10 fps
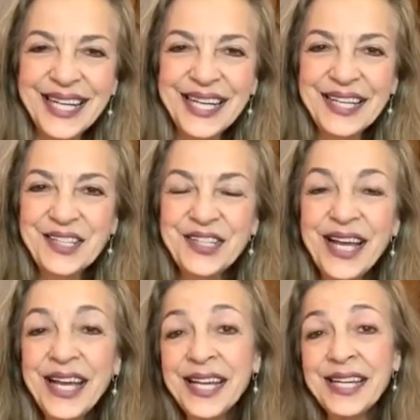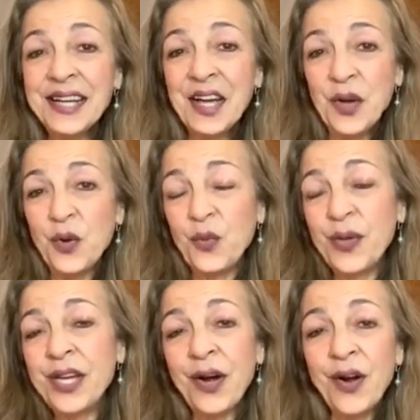Today
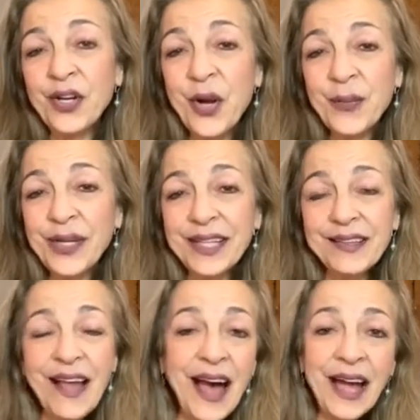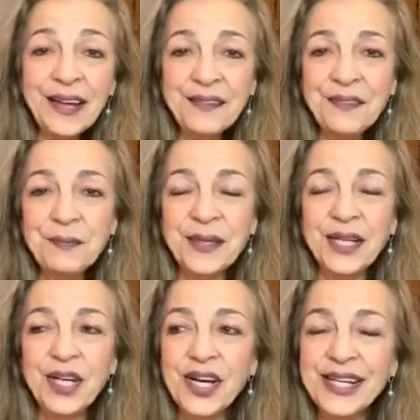we are going live
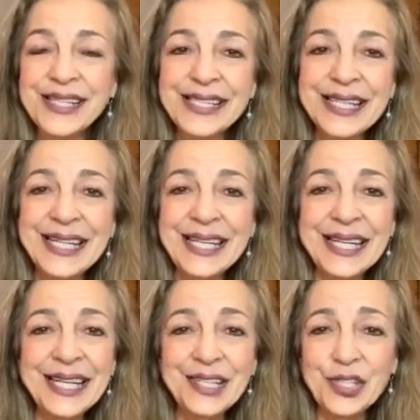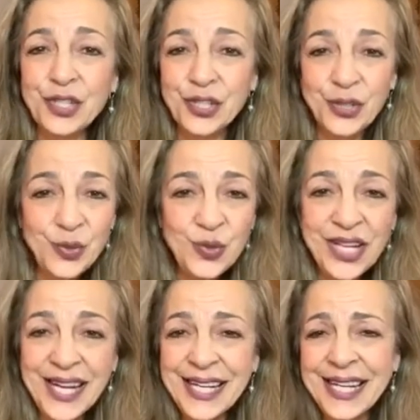because it is
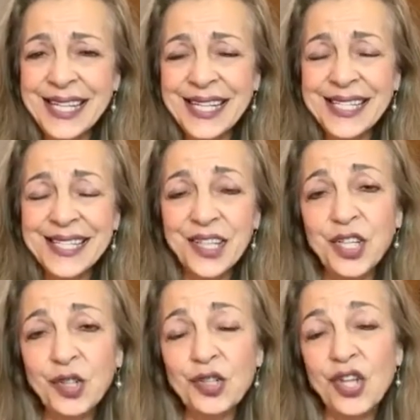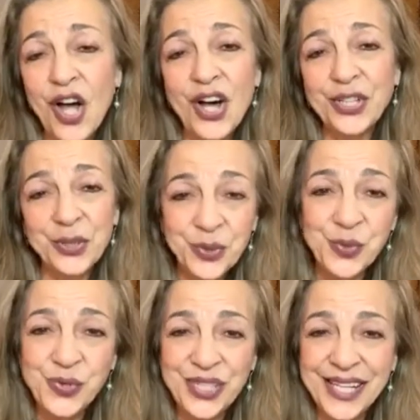Tuesday. It is Heal Talk
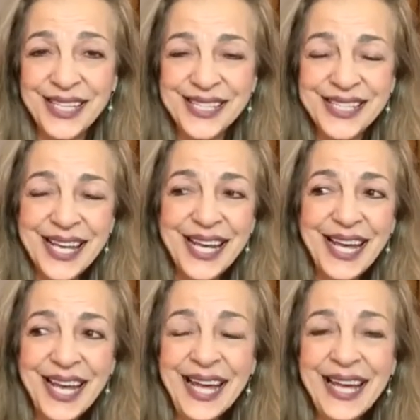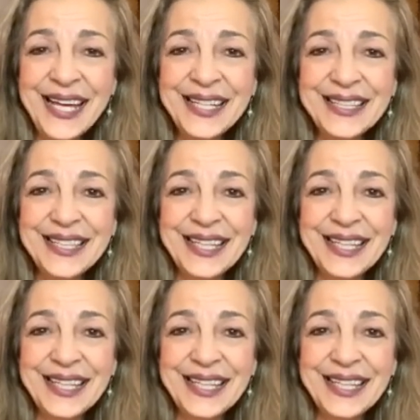Tuesdays, and